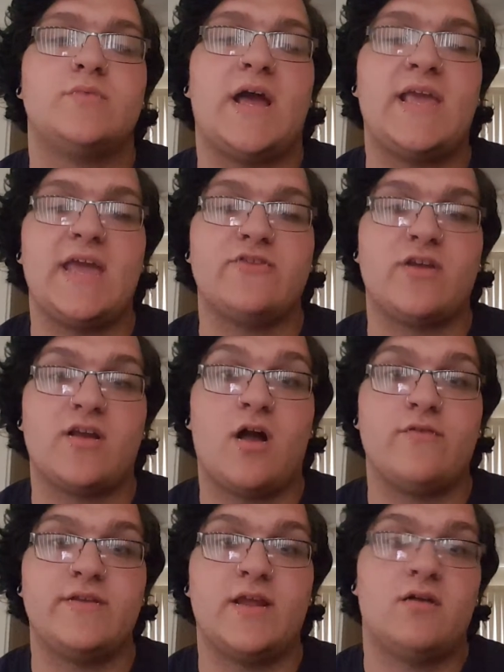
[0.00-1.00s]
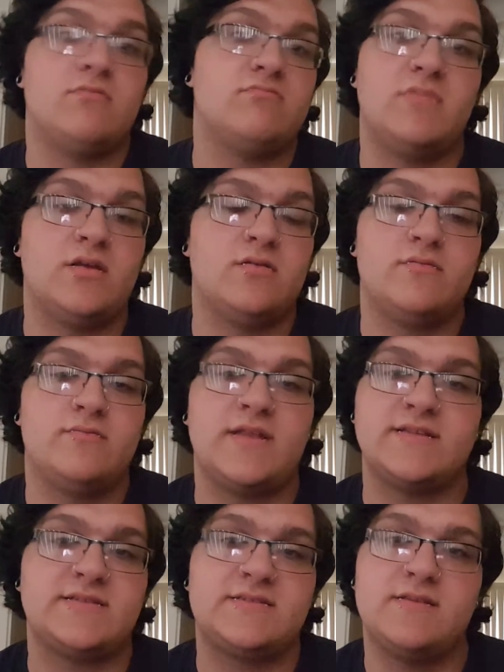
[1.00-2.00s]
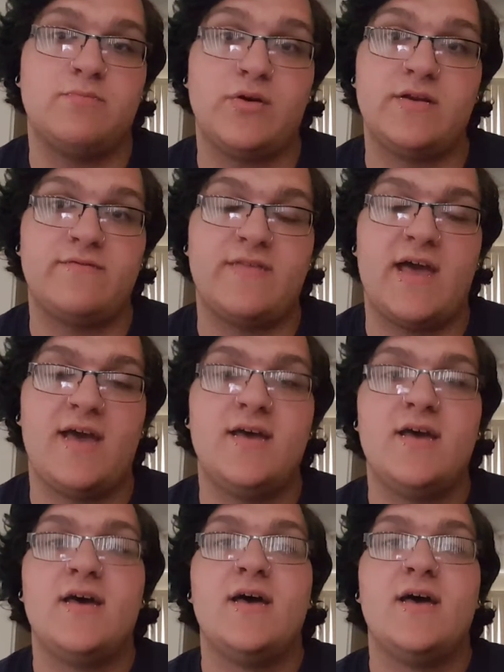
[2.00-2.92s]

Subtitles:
I can't drink coffee now. Meh. That's the point of that.